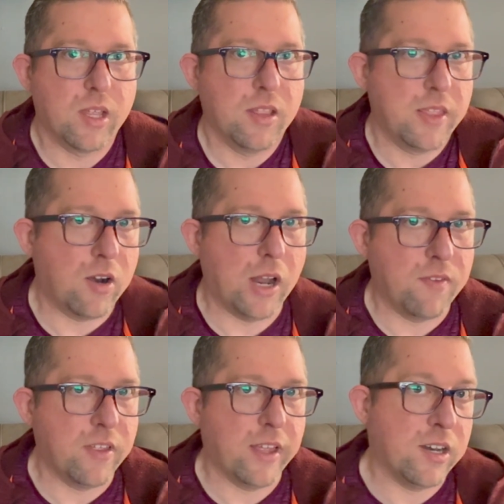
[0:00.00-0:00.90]
They don't
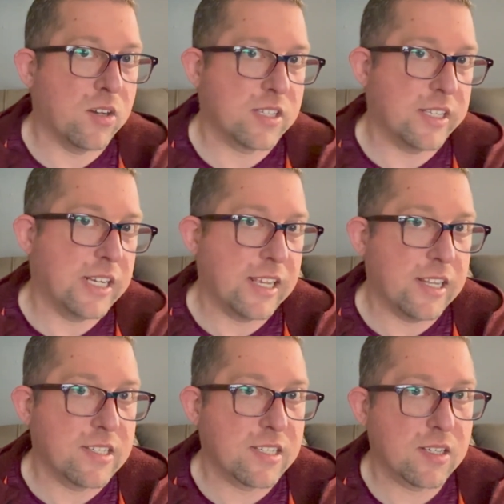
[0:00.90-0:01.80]
have the inner city
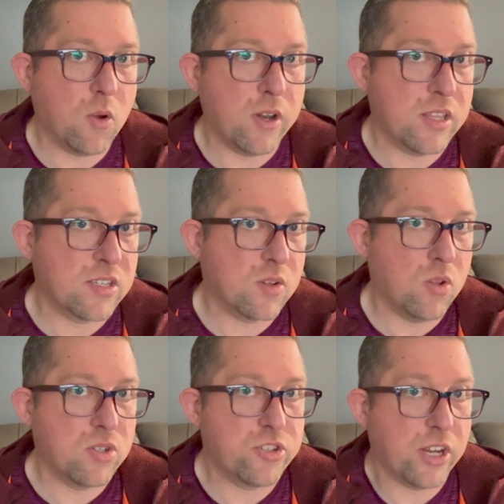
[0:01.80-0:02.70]
kids going to the
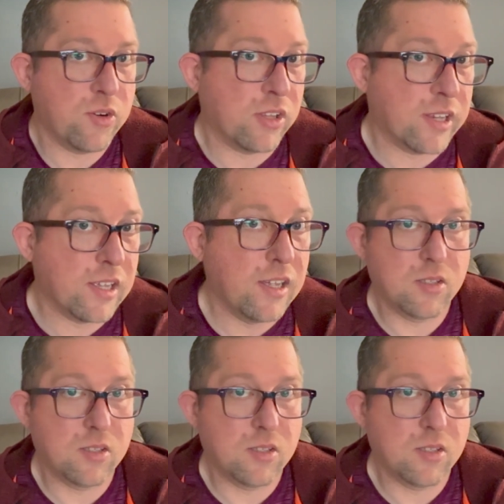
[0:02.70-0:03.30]
schools generally,